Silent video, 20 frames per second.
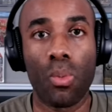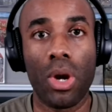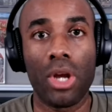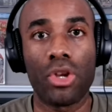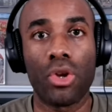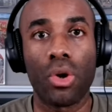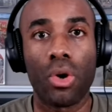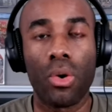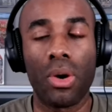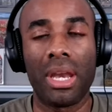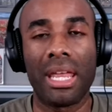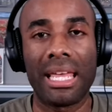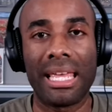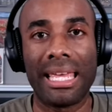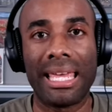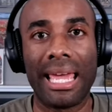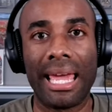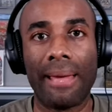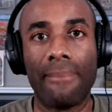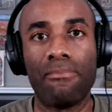what you're going to
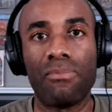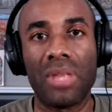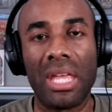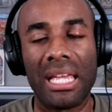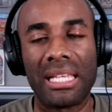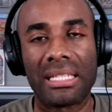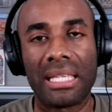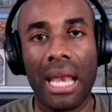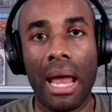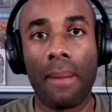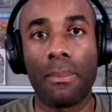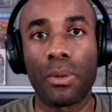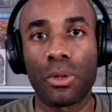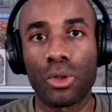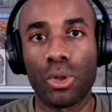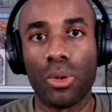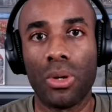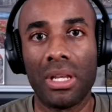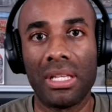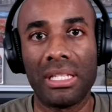get is an
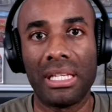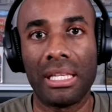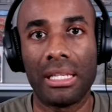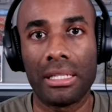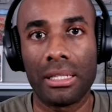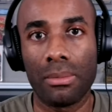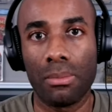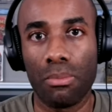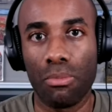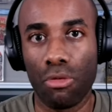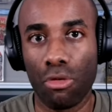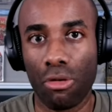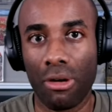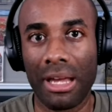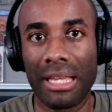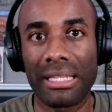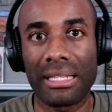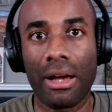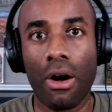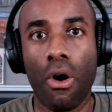opportunity to
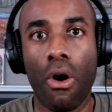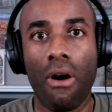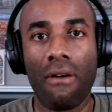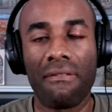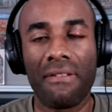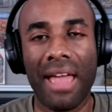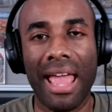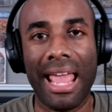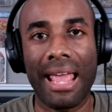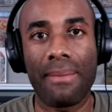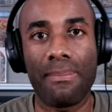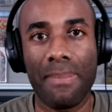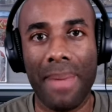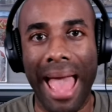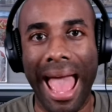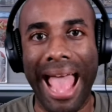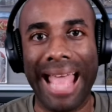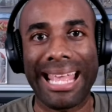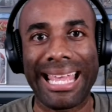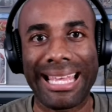print off a
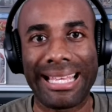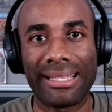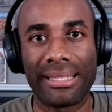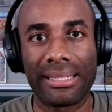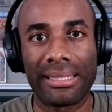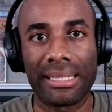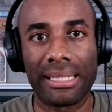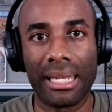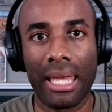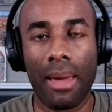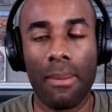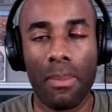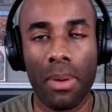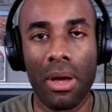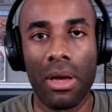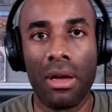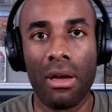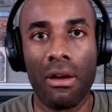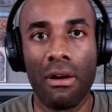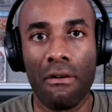packing slip
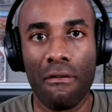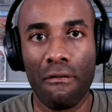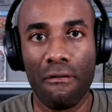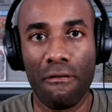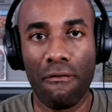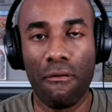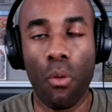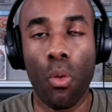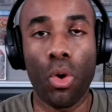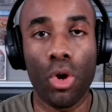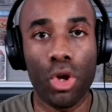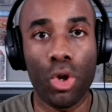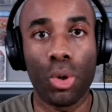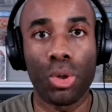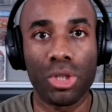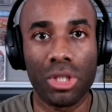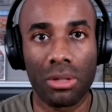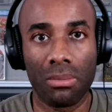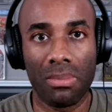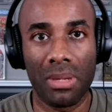for
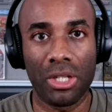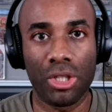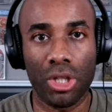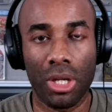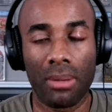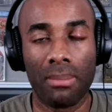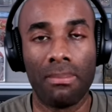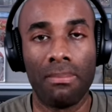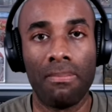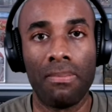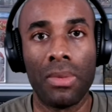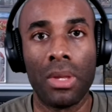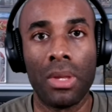your submission.